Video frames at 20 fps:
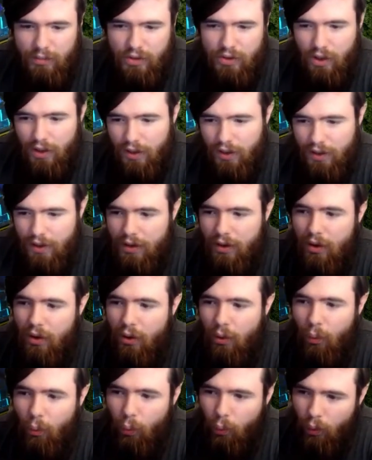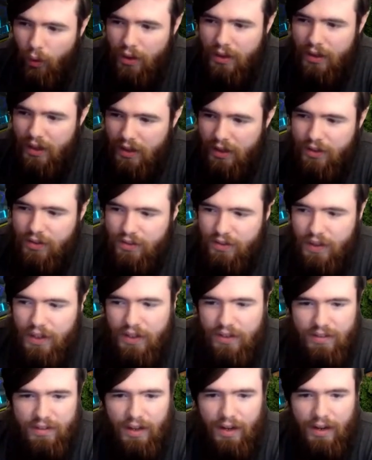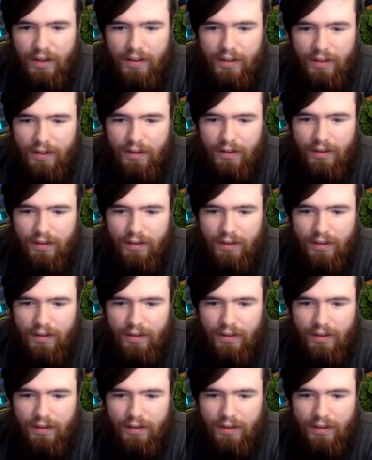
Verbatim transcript: sorry, what is this deck?